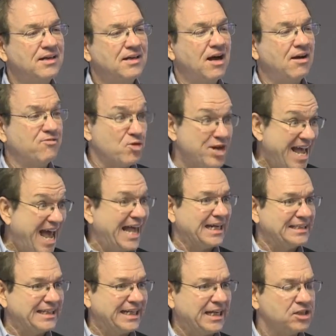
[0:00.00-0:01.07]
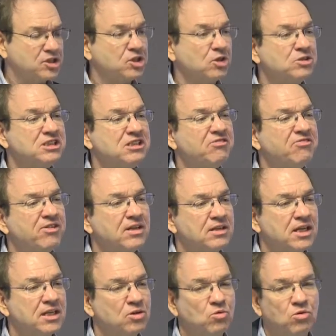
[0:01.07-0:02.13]
of reality is so different
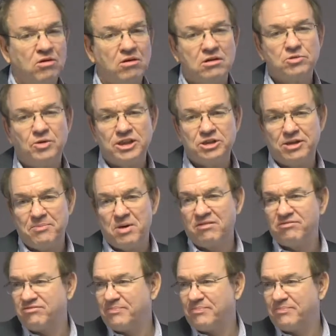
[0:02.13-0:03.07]
than the world we dream of?